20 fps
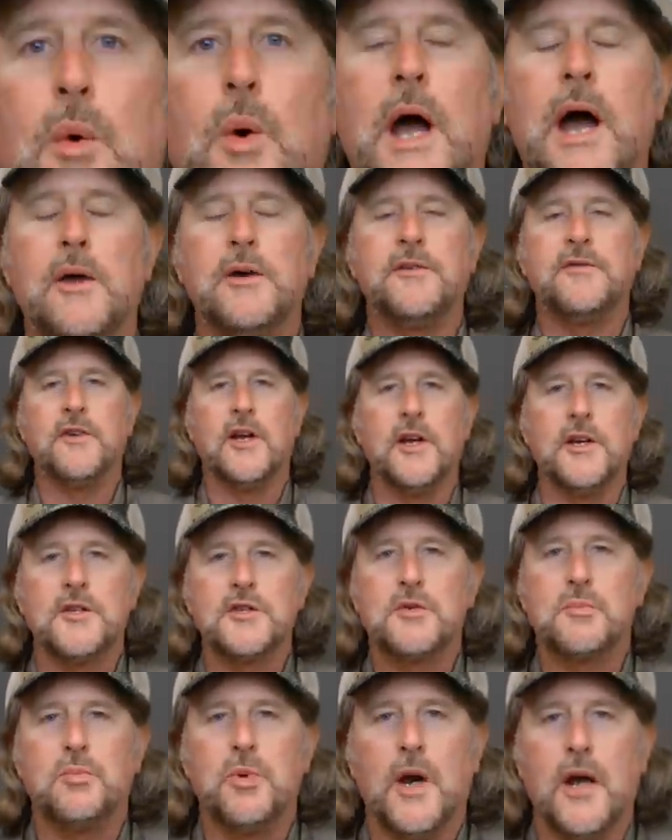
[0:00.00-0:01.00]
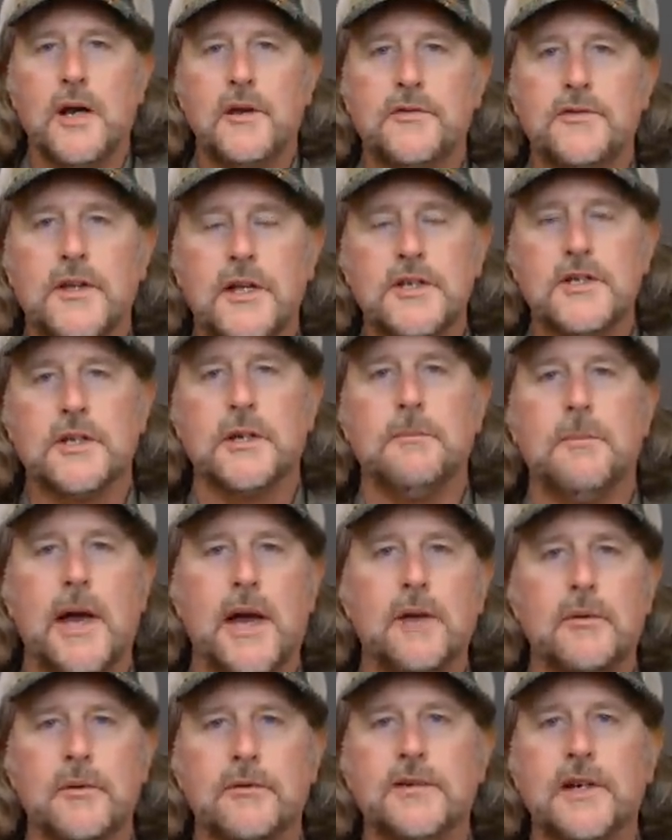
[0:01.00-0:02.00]
Well, howdy friends, Brian Flechsig of
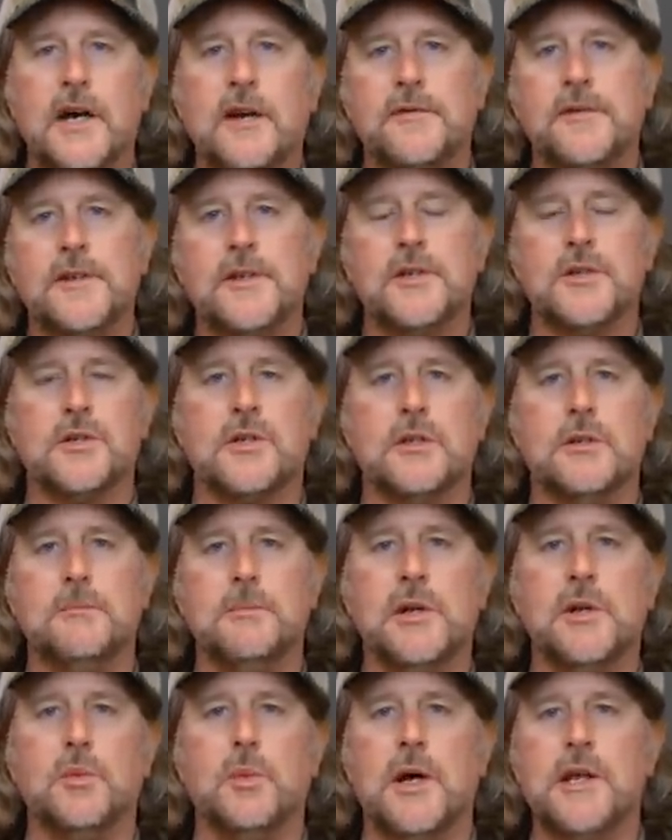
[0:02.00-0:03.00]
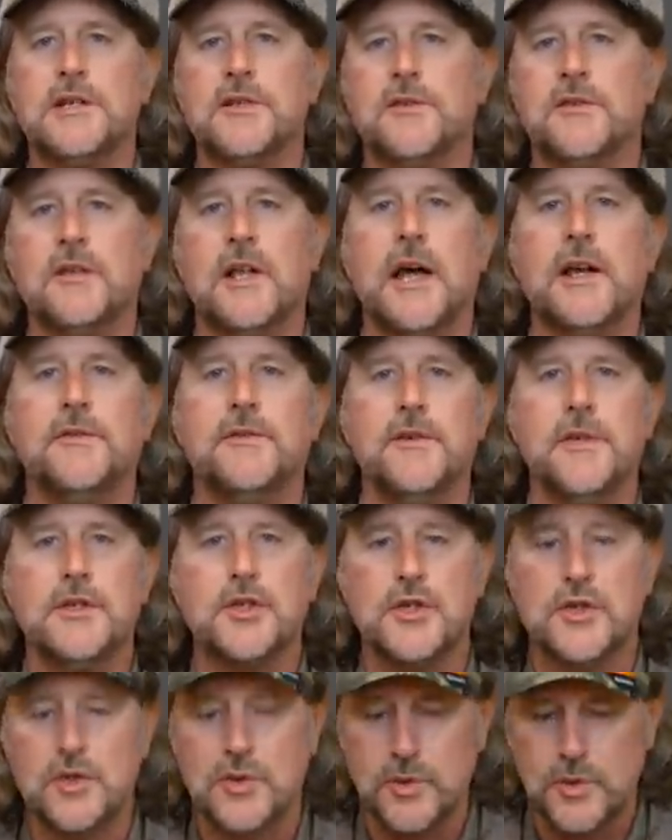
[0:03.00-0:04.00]
Mad River Outfitters in the Midwest Fly
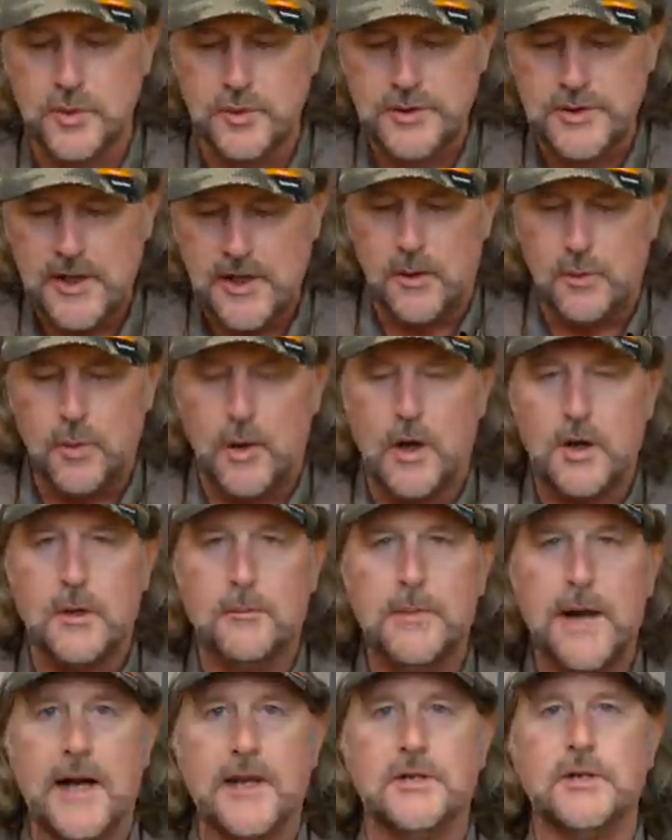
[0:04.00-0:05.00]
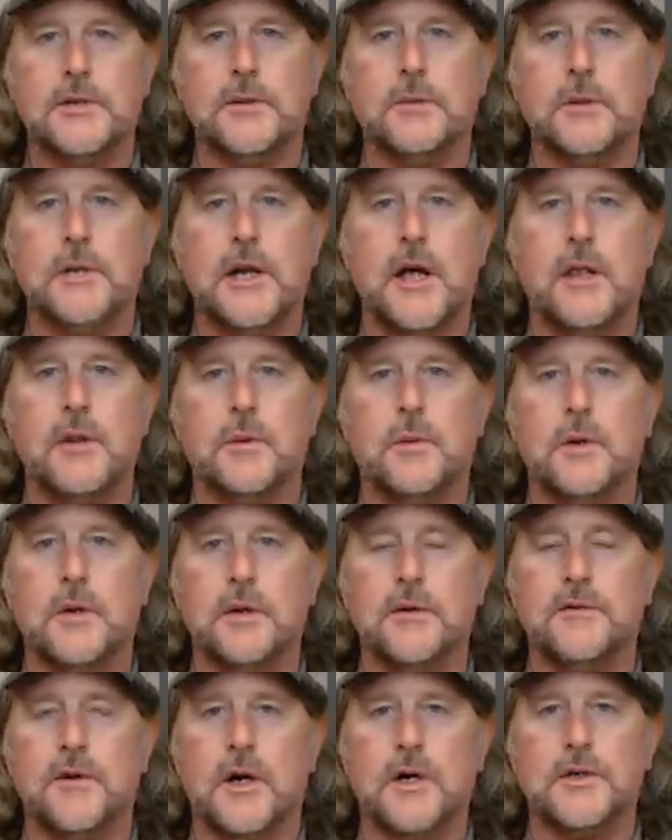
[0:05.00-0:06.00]
Fishing Schools, and welcome back to another
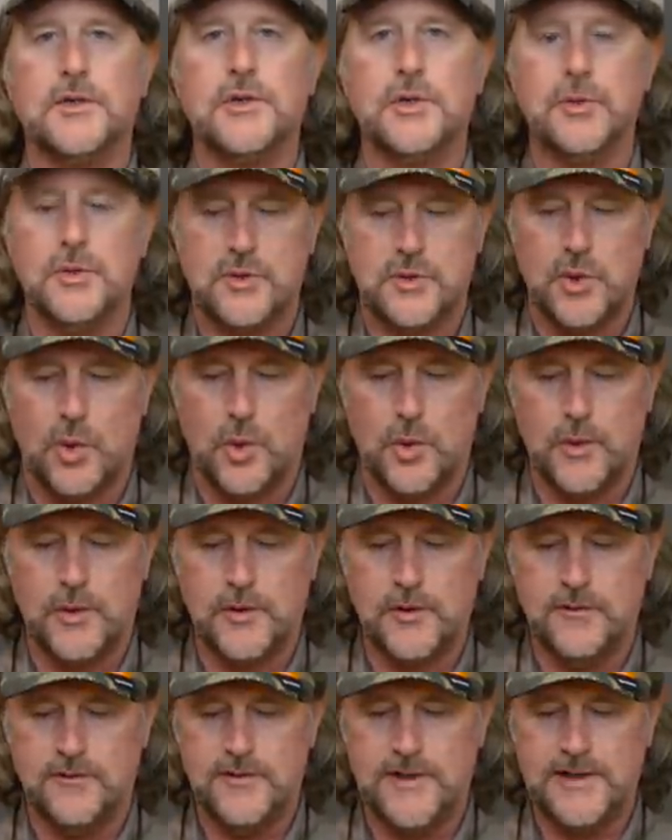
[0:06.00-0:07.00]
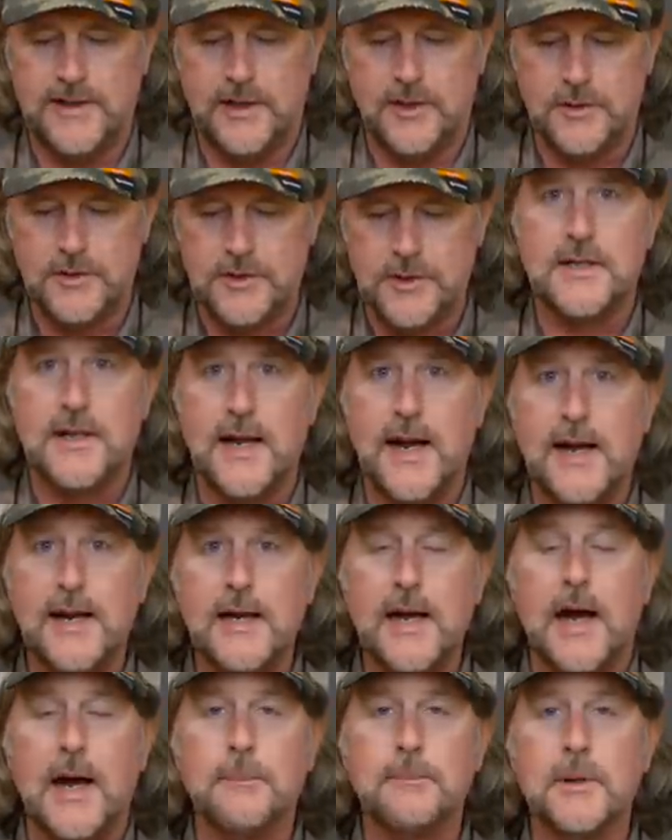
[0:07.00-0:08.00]
one of our tutorial videos.
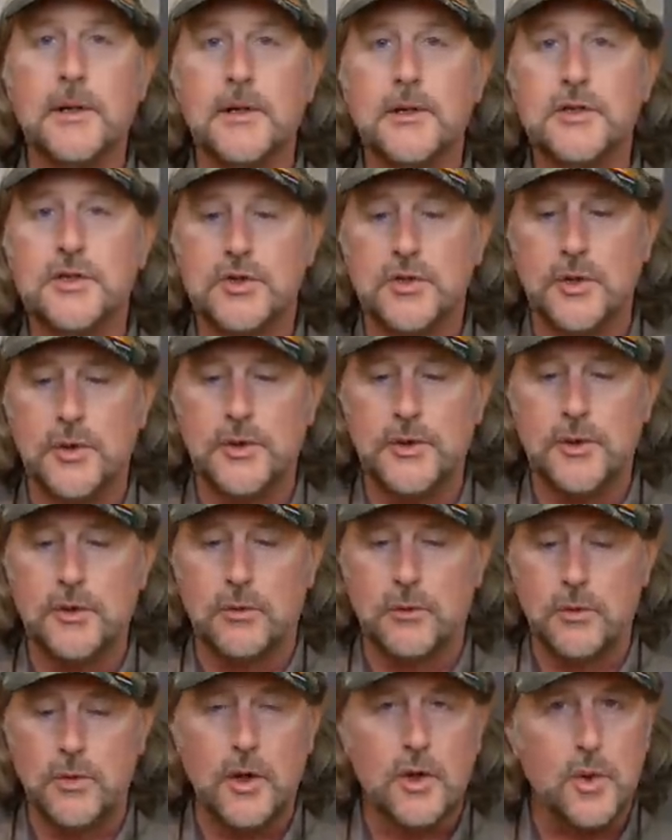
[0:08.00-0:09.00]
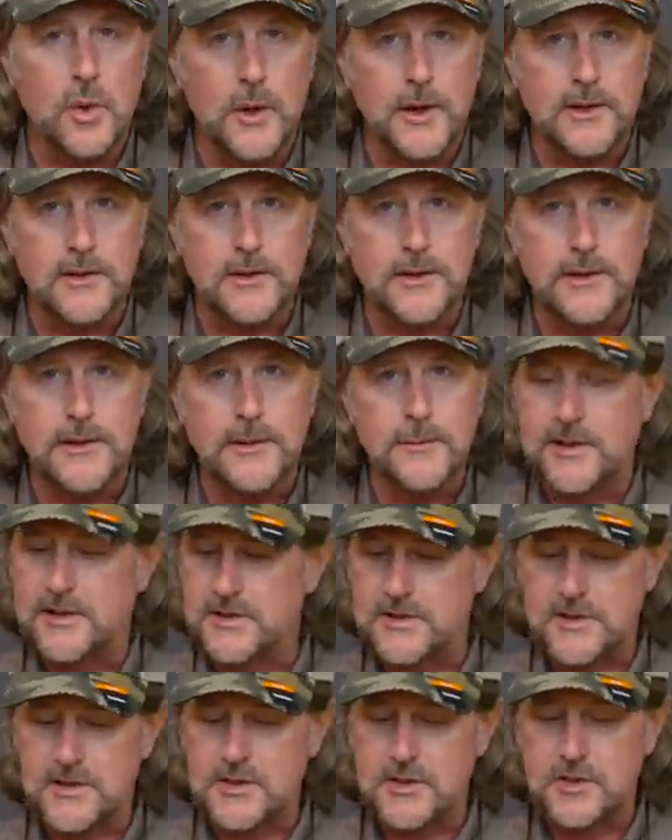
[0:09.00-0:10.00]
Today, I'm gonna show you real quickly,
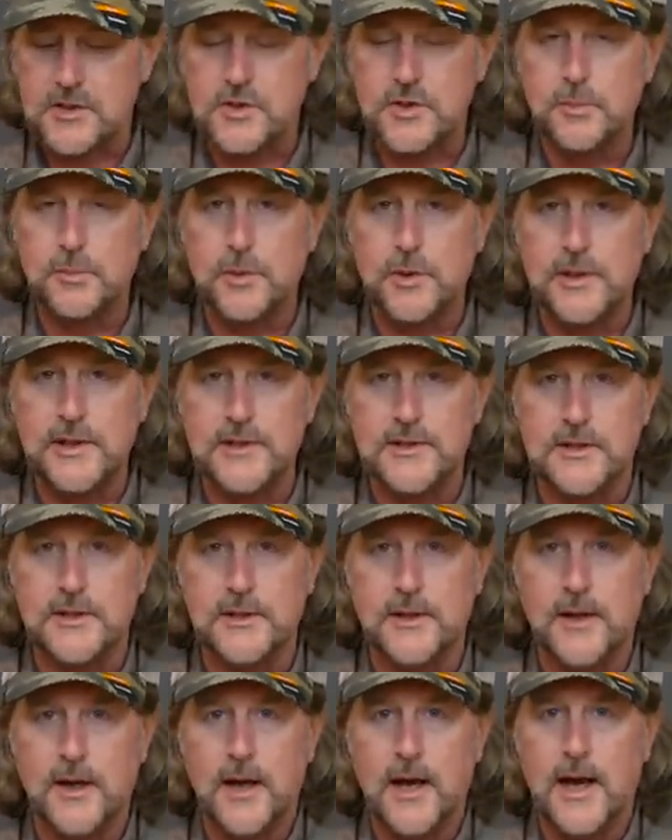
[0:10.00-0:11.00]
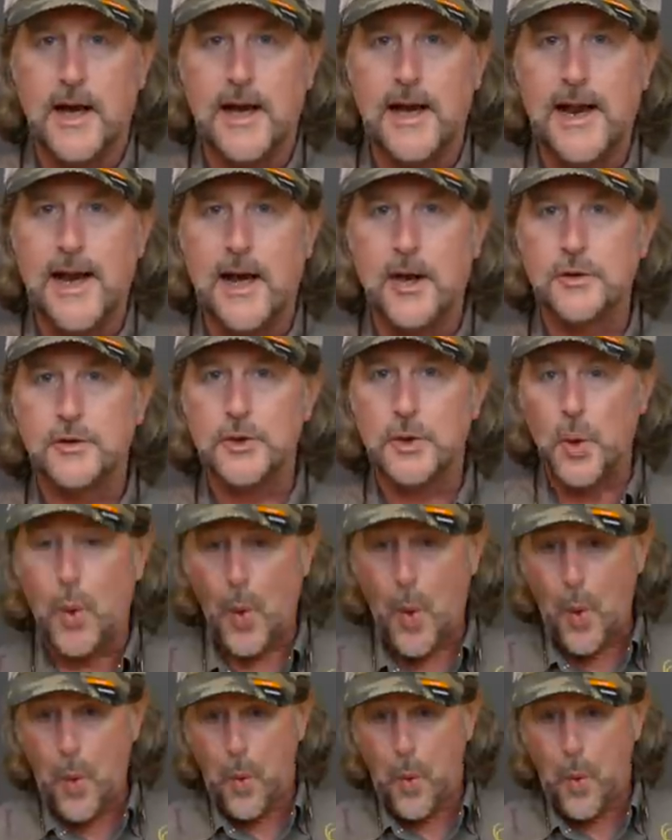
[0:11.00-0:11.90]
because this is super easy, on how to